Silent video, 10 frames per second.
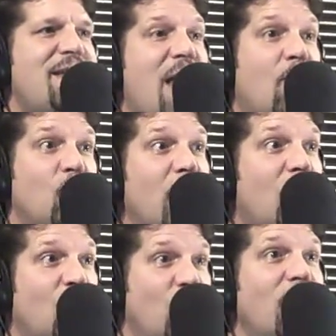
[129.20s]
Yeah,
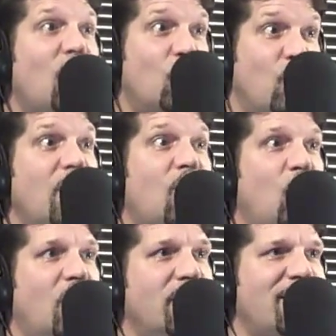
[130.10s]
real
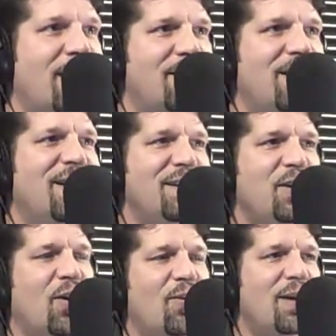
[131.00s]
wood. Not,
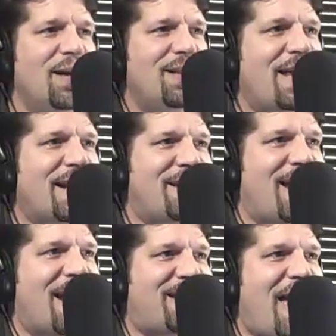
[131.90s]
you know, they got
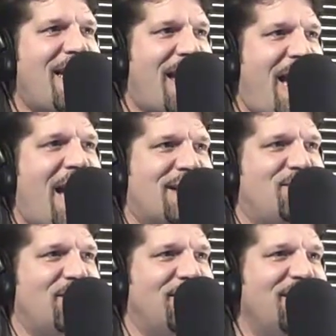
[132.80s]
the IKEA
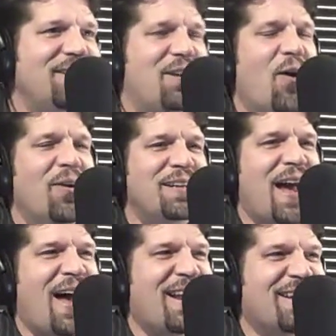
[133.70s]
action going
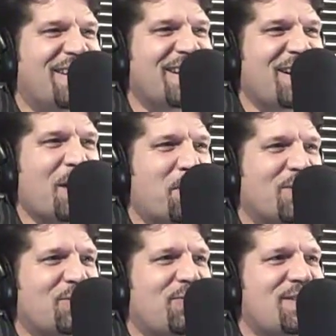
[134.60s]
down at the
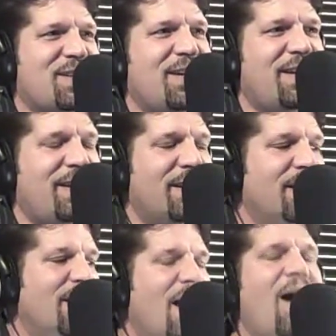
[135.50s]
Clippers facility.
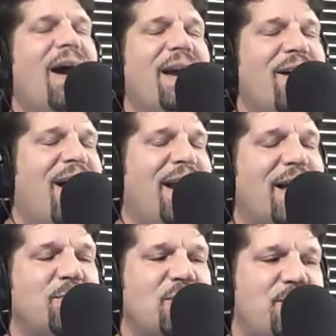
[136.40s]
All right.
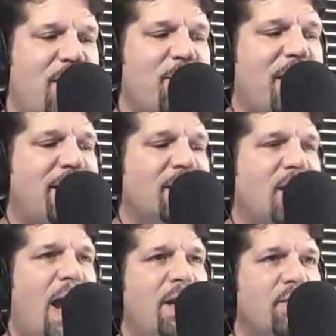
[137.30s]
I'm making
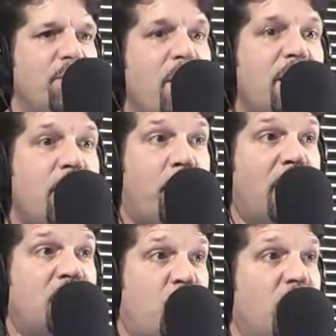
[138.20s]
light of it,
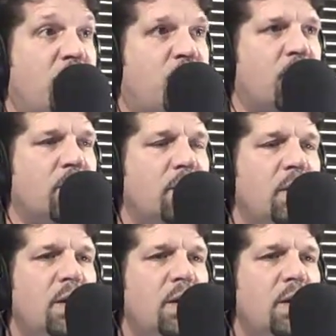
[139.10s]
but it's really true.